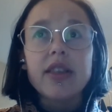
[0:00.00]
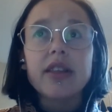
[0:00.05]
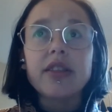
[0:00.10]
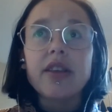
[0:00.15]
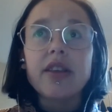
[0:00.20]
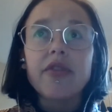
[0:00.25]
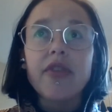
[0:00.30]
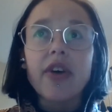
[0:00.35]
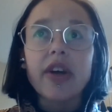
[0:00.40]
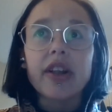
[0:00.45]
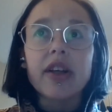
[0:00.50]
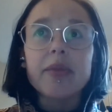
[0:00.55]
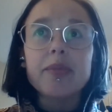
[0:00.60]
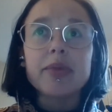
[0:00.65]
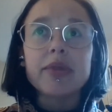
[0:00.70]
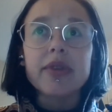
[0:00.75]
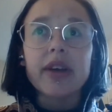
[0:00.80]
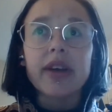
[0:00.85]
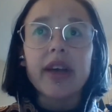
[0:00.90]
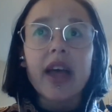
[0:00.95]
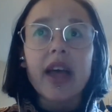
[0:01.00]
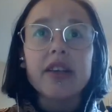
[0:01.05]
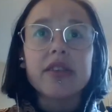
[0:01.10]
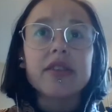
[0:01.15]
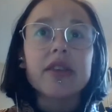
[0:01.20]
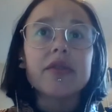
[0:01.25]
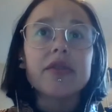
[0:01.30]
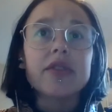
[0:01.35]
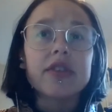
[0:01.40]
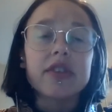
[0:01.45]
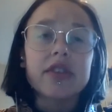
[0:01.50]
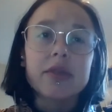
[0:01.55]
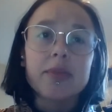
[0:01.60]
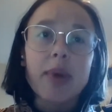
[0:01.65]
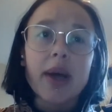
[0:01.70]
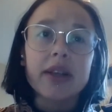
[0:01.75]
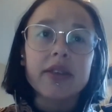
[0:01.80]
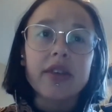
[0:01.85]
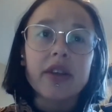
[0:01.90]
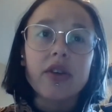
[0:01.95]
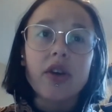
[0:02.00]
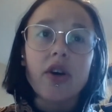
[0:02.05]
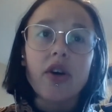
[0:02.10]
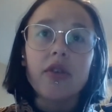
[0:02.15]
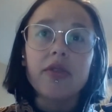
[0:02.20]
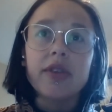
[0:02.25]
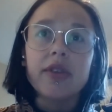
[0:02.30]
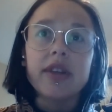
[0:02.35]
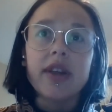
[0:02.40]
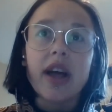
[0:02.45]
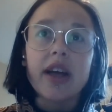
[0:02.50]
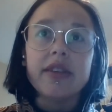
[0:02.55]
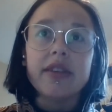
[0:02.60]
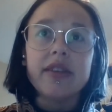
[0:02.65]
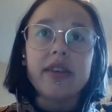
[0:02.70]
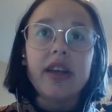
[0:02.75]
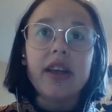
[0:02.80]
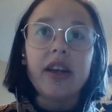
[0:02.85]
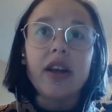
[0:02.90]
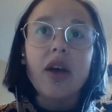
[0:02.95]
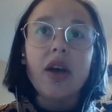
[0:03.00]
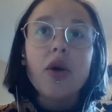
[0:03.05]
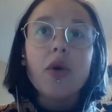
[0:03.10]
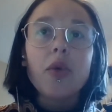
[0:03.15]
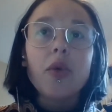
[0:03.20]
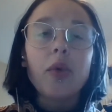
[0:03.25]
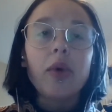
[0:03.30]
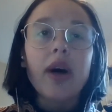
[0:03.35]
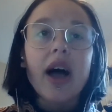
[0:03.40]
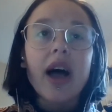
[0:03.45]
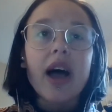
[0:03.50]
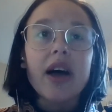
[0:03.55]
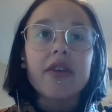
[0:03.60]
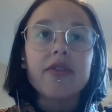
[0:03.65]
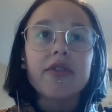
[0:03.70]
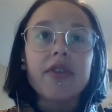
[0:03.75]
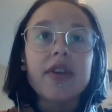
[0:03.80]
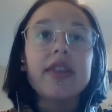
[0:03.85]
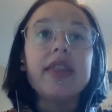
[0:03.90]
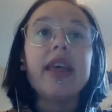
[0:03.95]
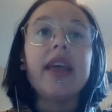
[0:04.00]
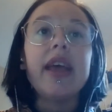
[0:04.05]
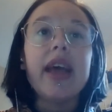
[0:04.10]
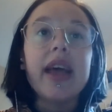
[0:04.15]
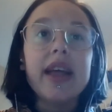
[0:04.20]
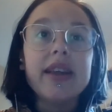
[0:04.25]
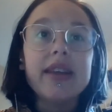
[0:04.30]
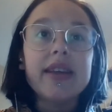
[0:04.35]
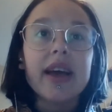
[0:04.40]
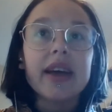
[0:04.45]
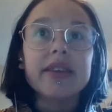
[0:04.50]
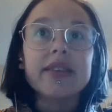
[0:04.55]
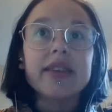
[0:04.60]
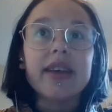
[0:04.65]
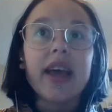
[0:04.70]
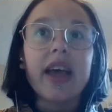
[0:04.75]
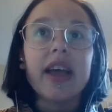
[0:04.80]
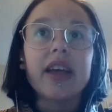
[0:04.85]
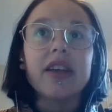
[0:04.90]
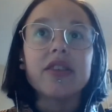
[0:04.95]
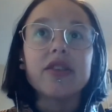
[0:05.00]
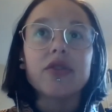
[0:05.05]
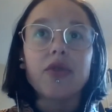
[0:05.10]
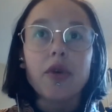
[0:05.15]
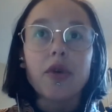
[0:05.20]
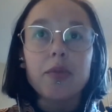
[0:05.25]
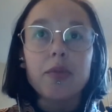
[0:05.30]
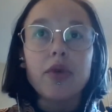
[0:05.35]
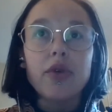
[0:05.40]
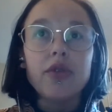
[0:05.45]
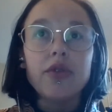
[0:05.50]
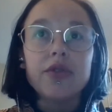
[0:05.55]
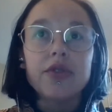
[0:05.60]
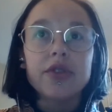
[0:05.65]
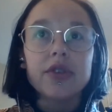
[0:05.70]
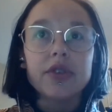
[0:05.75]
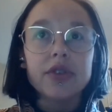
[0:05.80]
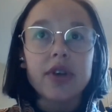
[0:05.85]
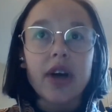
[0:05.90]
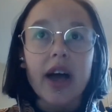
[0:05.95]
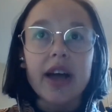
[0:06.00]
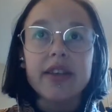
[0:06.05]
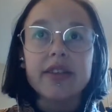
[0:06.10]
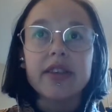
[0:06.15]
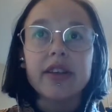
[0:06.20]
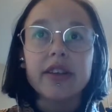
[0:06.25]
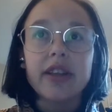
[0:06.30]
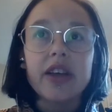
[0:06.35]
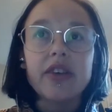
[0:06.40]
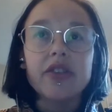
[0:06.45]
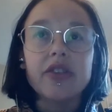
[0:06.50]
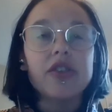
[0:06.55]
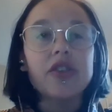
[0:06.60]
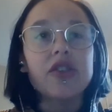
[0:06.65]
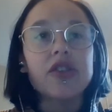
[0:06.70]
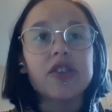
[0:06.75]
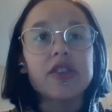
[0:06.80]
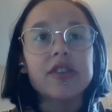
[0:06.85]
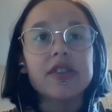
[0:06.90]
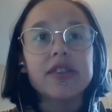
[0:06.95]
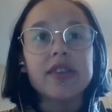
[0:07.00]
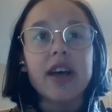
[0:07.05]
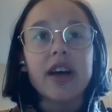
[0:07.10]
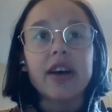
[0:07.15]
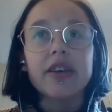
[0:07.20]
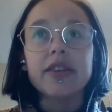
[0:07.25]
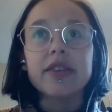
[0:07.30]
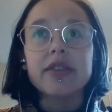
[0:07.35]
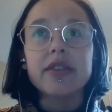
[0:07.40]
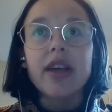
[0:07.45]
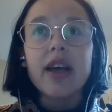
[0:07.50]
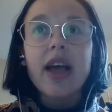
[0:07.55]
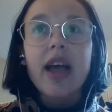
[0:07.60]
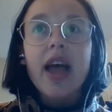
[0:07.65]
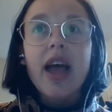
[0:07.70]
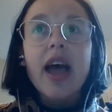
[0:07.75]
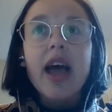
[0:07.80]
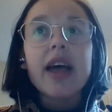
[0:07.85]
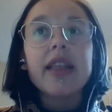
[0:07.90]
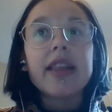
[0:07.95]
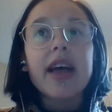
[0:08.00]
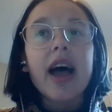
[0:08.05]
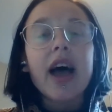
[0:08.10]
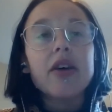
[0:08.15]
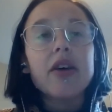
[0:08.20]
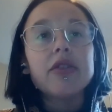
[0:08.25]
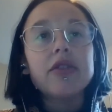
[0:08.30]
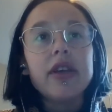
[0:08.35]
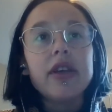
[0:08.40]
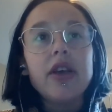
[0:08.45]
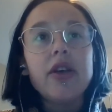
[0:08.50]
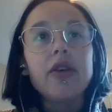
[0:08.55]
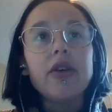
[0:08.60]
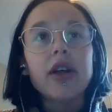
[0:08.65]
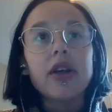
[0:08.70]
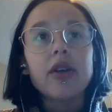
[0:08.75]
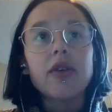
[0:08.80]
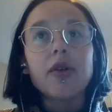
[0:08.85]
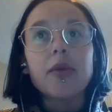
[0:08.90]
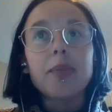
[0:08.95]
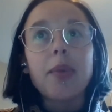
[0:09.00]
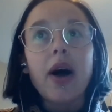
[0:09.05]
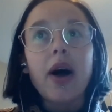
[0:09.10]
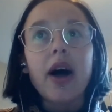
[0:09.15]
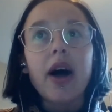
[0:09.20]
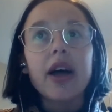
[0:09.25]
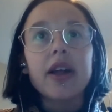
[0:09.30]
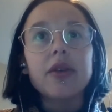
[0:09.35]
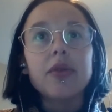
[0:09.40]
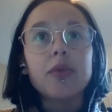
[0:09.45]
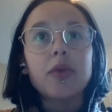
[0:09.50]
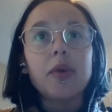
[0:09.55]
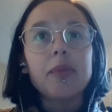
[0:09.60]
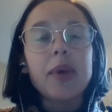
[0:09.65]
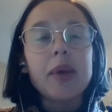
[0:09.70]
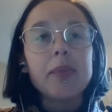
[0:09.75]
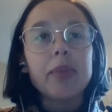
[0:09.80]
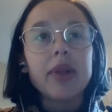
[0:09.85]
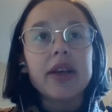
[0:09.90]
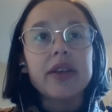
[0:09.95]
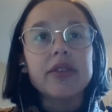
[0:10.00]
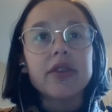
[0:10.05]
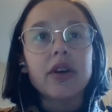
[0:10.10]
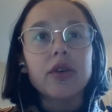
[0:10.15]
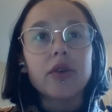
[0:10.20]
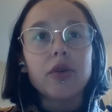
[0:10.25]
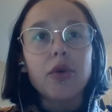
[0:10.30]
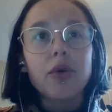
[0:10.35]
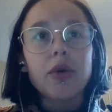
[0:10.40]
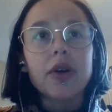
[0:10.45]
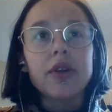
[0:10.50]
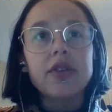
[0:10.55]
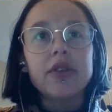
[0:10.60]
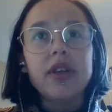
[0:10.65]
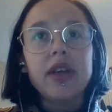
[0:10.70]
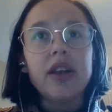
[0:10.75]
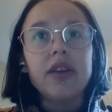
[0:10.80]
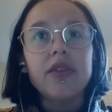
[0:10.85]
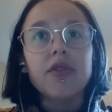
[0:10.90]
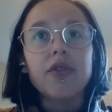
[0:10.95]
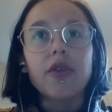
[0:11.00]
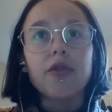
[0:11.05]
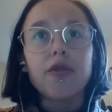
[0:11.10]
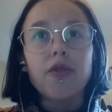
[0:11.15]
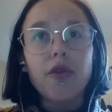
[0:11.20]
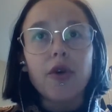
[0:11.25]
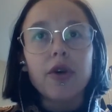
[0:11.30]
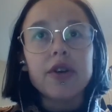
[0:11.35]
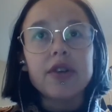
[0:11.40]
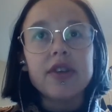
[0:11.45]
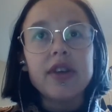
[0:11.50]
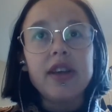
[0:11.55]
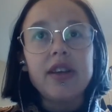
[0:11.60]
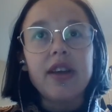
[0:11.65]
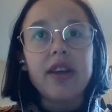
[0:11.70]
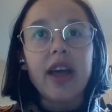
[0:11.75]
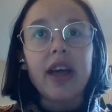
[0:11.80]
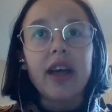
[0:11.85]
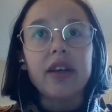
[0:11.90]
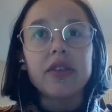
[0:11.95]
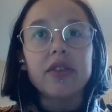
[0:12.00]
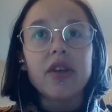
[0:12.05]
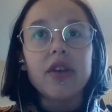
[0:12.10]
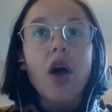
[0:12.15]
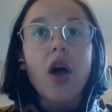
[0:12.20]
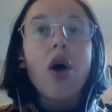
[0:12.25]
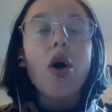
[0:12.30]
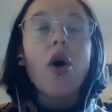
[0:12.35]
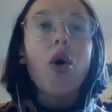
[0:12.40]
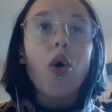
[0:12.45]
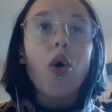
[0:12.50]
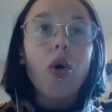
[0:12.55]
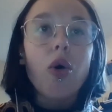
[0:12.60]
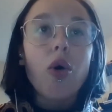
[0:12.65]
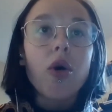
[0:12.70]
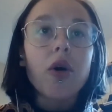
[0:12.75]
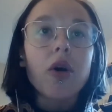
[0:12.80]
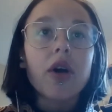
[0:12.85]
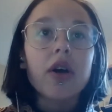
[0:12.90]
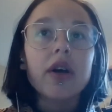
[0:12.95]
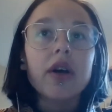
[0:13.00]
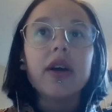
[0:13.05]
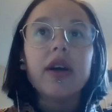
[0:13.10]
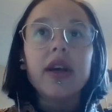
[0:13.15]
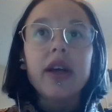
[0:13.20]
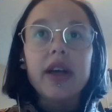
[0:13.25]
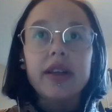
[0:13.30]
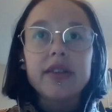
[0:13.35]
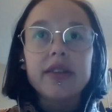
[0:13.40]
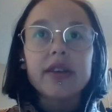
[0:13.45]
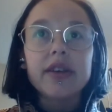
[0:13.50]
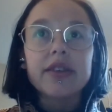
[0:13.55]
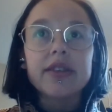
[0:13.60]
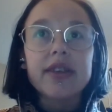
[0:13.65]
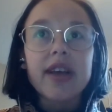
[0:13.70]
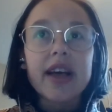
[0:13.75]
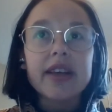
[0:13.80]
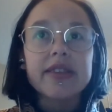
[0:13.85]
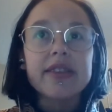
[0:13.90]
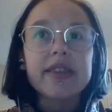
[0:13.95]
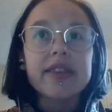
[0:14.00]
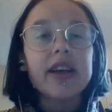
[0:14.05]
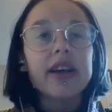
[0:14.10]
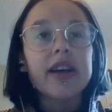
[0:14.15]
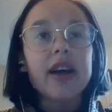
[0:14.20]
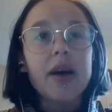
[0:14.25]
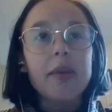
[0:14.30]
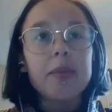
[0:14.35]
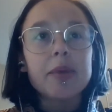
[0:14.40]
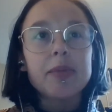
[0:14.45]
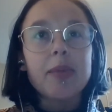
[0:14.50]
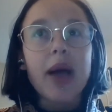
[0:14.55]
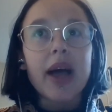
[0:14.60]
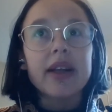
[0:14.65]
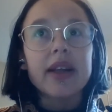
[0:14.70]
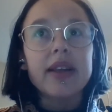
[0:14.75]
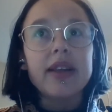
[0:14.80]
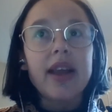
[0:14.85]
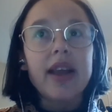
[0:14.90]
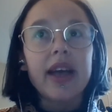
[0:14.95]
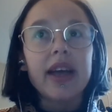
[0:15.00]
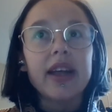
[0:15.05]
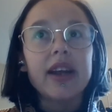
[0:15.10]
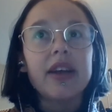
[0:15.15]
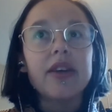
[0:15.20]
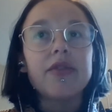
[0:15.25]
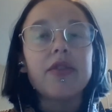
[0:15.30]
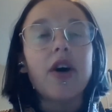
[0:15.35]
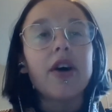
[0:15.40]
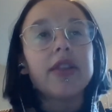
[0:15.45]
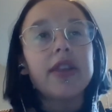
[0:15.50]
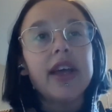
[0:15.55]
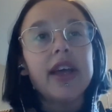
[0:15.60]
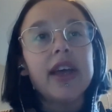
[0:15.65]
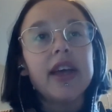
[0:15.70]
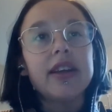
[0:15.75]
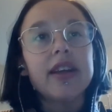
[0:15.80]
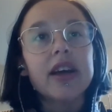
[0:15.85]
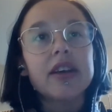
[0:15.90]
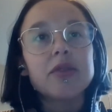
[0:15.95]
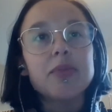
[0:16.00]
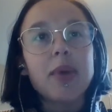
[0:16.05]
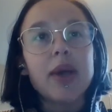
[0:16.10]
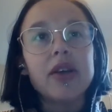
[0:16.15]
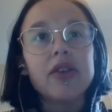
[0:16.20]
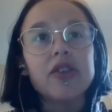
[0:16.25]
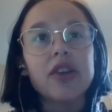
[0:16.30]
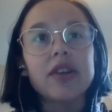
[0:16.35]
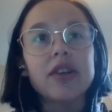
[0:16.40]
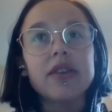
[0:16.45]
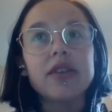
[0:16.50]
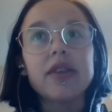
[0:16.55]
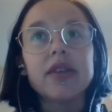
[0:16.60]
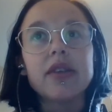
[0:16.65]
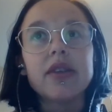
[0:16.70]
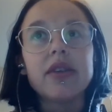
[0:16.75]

that develops a case of suspected COVID-19 will have the index case removed to isolation cells, and the housing unit or pod will be placed on quarantine for 14 days or until testing comes back negative on the index patient.